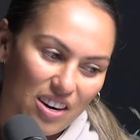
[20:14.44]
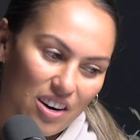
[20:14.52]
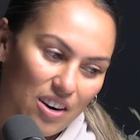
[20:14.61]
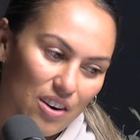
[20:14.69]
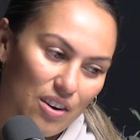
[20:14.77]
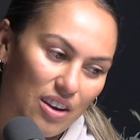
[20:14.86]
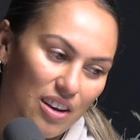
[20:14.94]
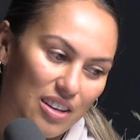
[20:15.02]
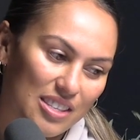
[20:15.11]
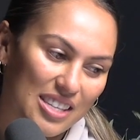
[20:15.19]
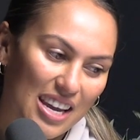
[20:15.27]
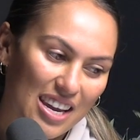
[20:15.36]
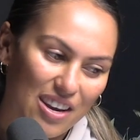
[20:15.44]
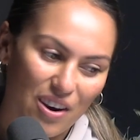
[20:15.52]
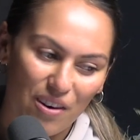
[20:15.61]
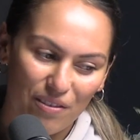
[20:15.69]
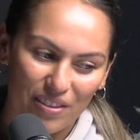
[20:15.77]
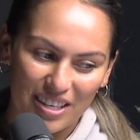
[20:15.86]
So
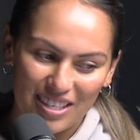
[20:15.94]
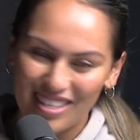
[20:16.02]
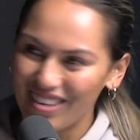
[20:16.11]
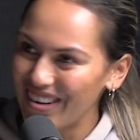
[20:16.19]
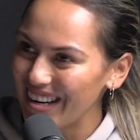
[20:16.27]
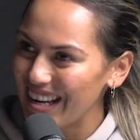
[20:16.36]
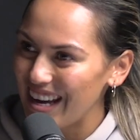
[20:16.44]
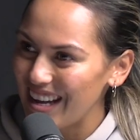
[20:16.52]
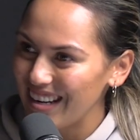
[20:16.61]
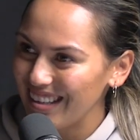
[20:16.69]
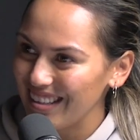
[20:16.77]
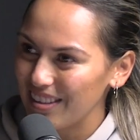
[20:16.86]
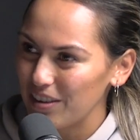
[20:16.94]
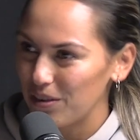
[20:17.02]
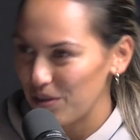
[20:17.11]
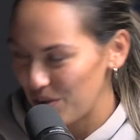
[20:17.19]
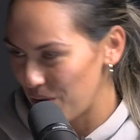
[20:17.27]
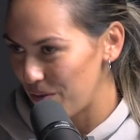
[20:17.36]
Z, hopefully she's on again.
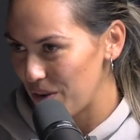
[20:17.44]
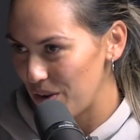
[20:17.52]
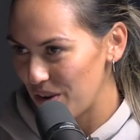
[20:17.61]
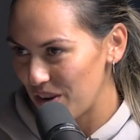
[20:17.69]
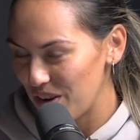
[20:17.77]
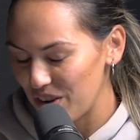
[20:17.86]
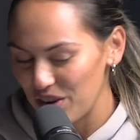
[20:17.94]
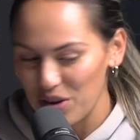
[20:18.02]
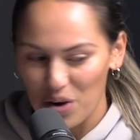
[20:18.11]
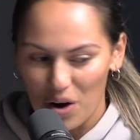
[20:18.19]
Not for you, I know. Not,